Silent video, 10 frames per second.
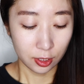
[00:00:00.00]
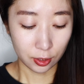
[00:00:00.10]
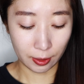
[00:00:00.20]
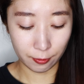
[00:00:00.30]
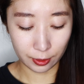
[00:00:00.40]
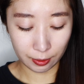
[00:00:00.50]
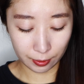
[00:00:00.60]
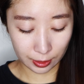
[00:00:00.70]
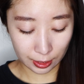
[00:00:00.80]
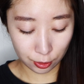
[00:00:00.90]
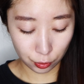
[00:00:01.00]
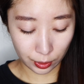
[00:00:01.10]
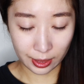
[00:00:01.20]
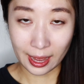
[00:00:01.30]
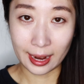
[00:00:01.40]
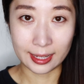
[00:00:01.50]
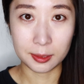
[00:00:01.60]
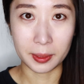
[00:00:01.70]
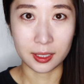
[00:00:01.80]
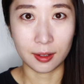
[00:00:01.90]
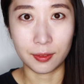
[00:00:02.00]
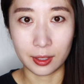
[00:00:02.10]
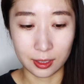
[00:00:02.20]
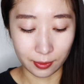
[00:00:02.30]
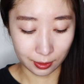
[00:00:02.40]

So I really enjoyed that aspect of this